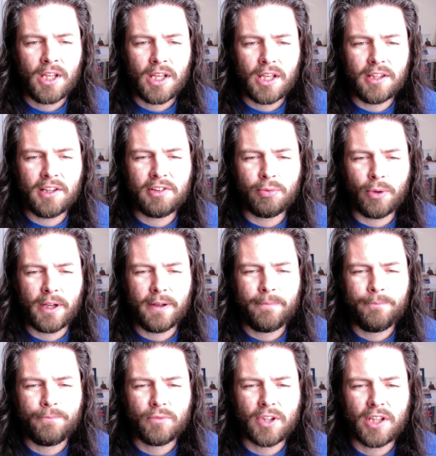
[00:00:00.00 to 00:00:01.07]
In this way,
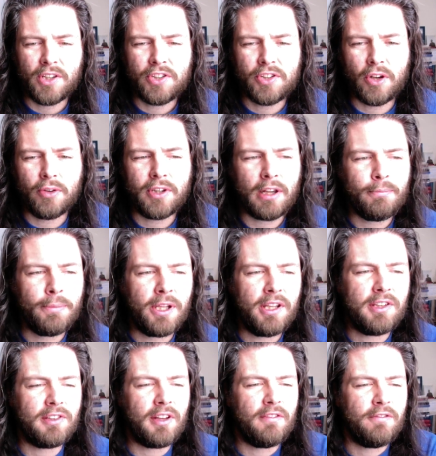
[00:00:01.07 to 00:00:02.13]
it showed that
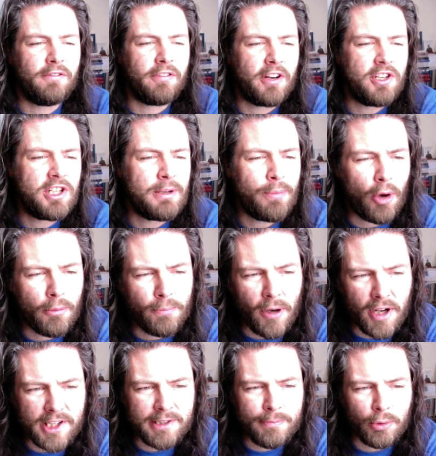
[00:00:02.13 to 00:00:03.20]
peace and friendship are
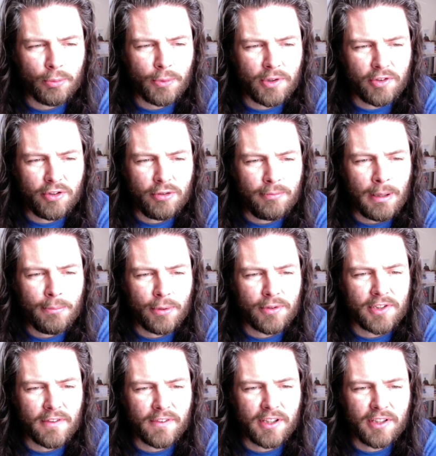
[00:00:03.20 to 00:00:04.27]
possible when two members
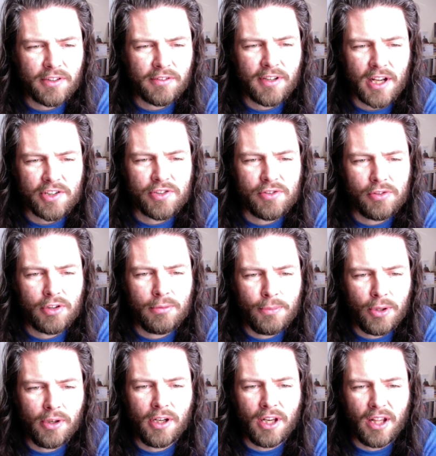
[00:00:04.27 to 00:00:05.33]
of the international
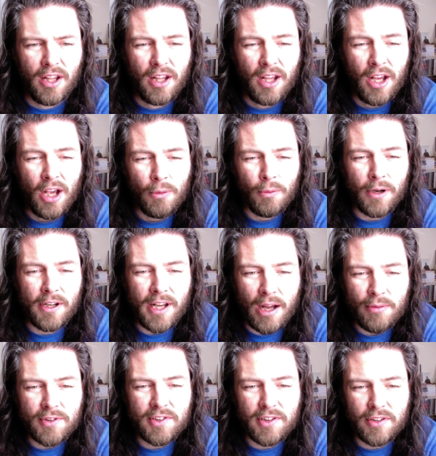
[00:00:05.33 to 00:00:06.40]
community
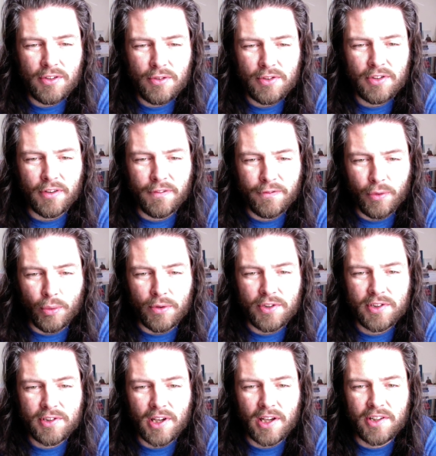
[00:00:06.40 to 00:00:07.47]
renounce the use of
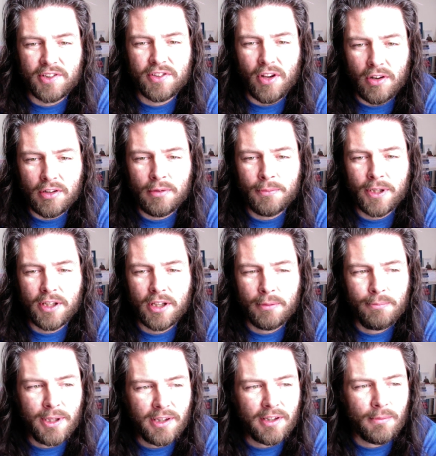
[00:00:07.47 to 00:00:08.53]
force and solemnly
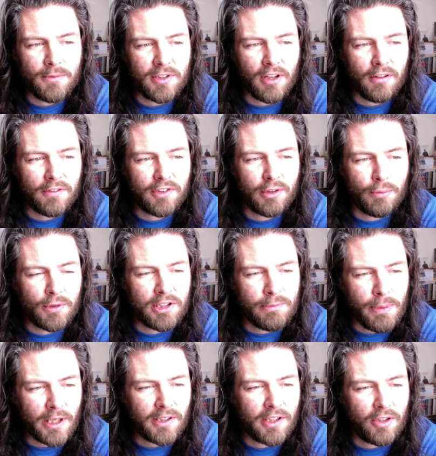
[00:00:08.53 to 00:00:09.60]
commit themselves to
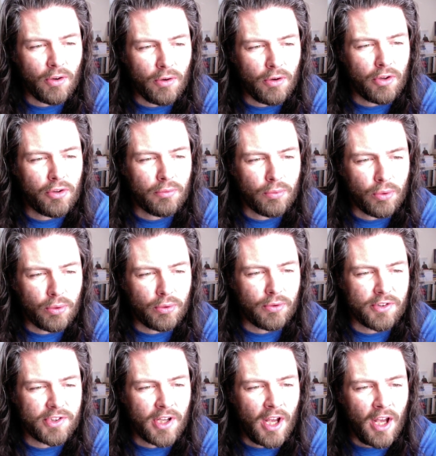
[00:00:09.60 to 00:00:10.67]
respecting all the
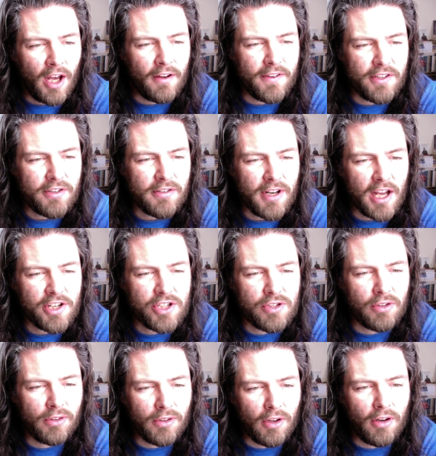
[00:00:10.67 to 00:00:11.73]
rules of
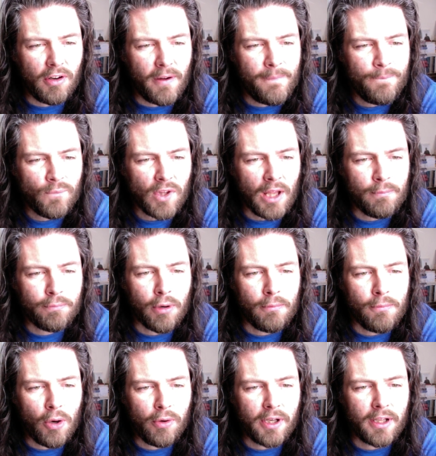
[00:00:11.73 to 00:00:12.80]
international law and
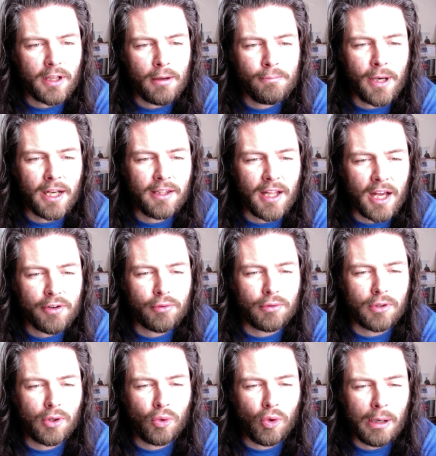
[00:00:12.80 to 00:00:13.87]
promoting bilateral
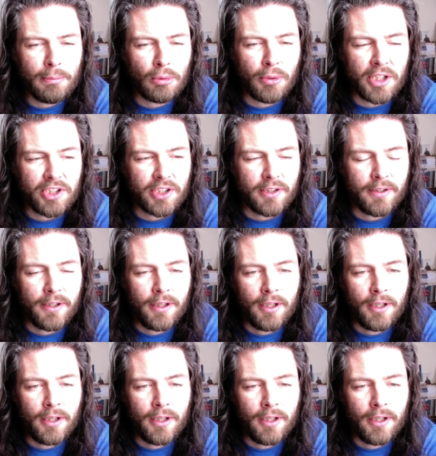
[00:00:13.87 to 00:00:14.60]
cooperation.